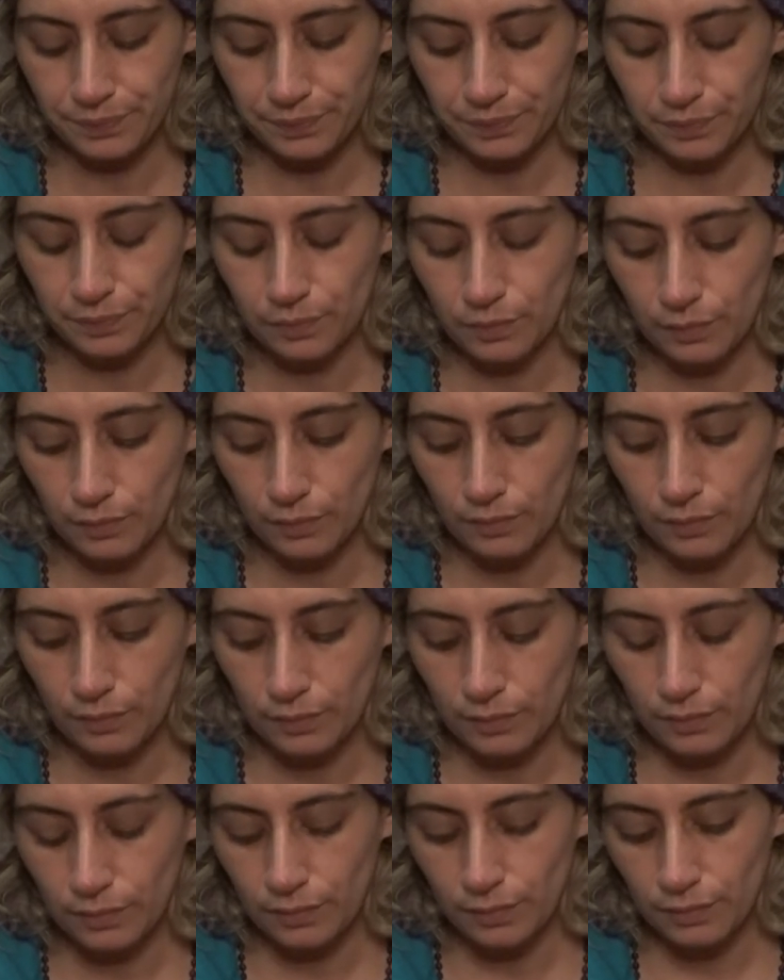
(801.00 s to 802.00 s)

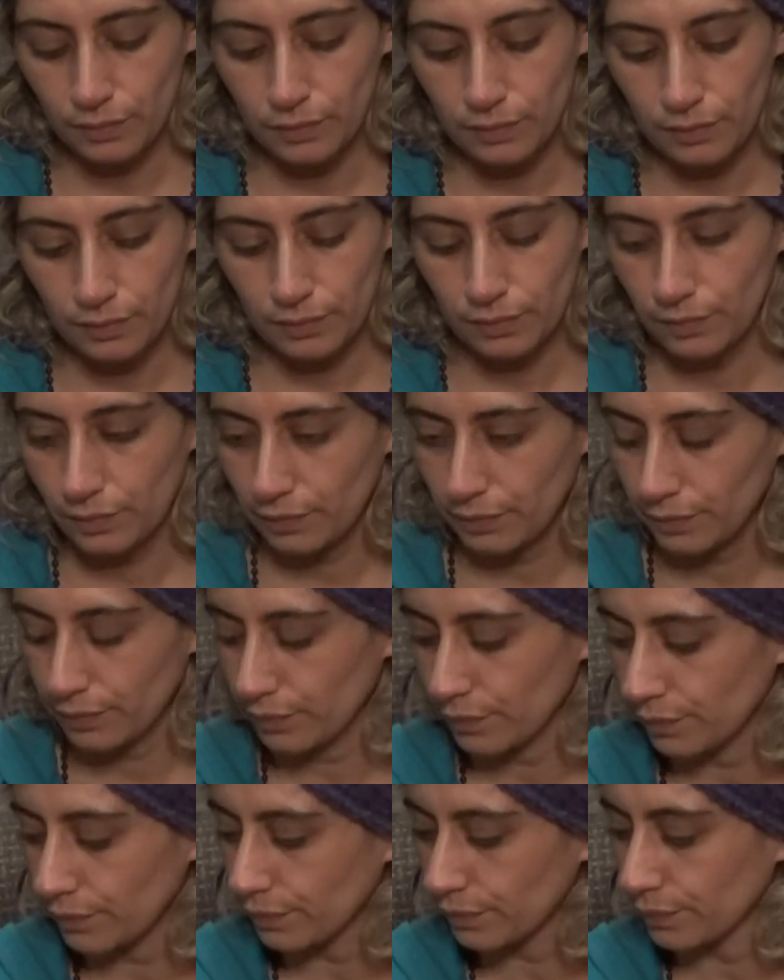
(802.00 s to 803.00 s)

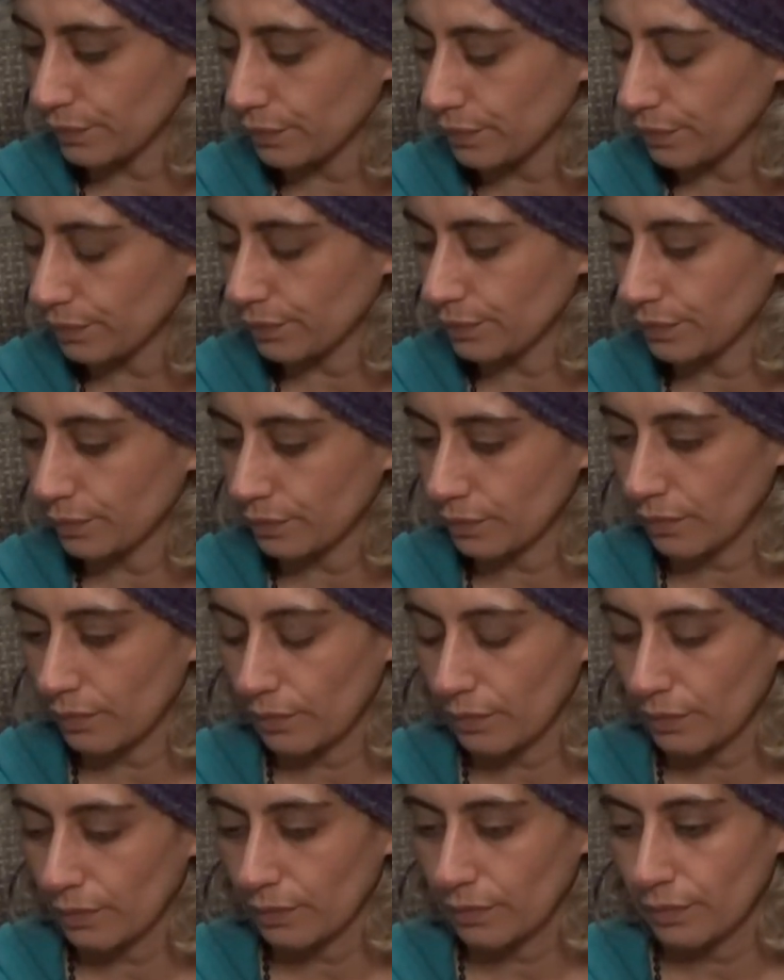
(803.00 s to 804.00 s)

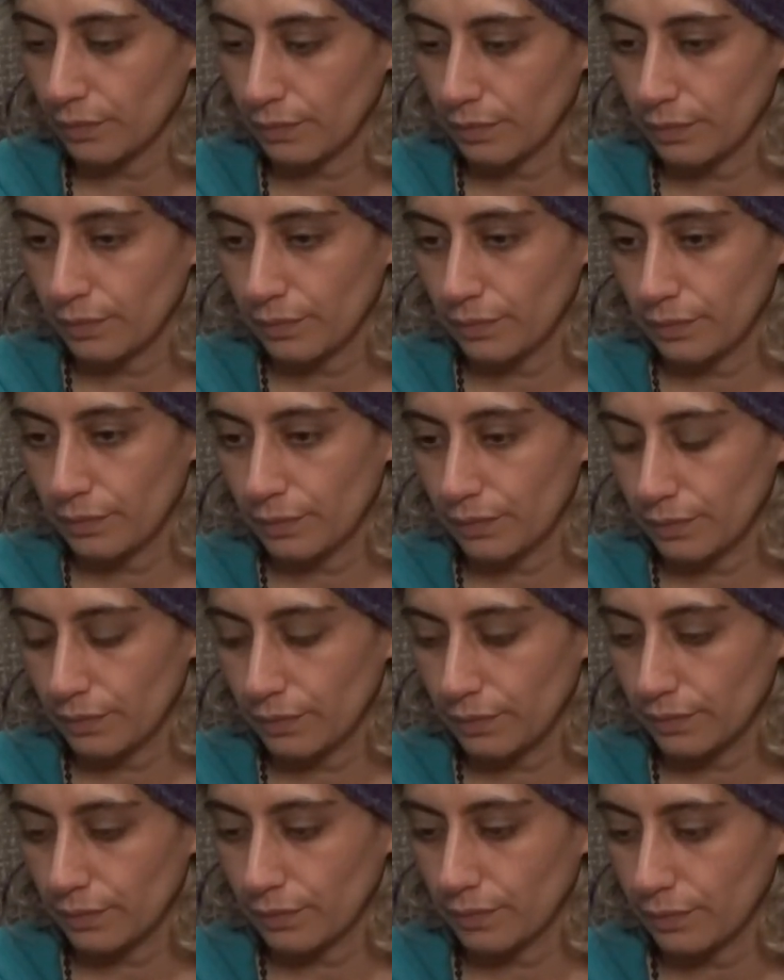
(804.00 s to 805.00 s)

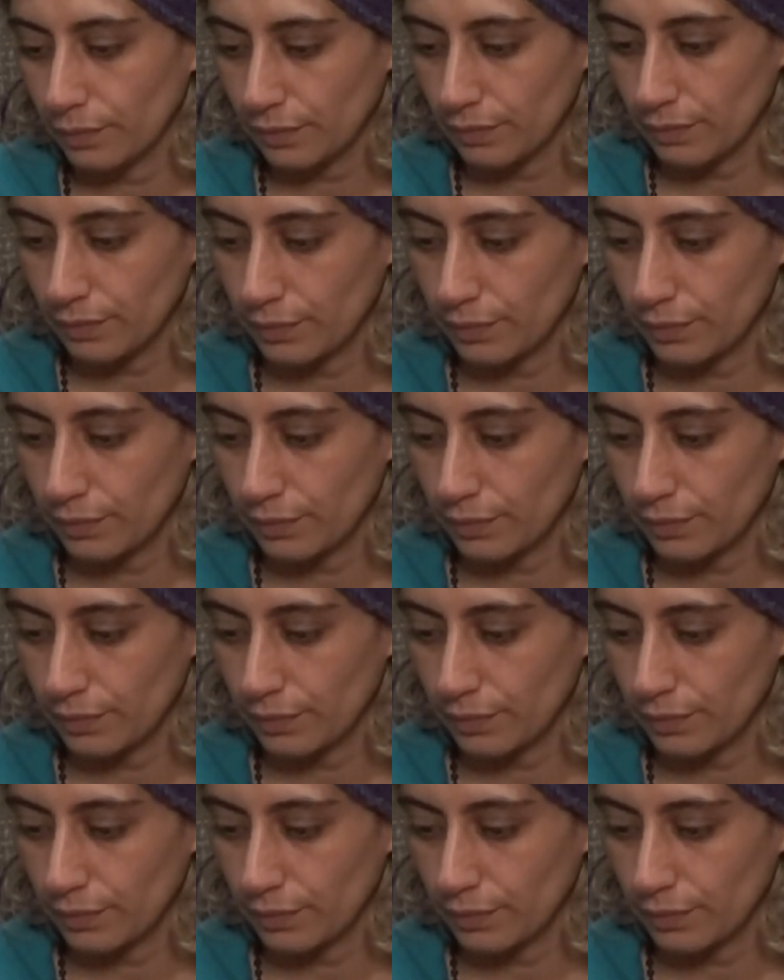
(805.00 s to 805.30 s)
Nobody speaks.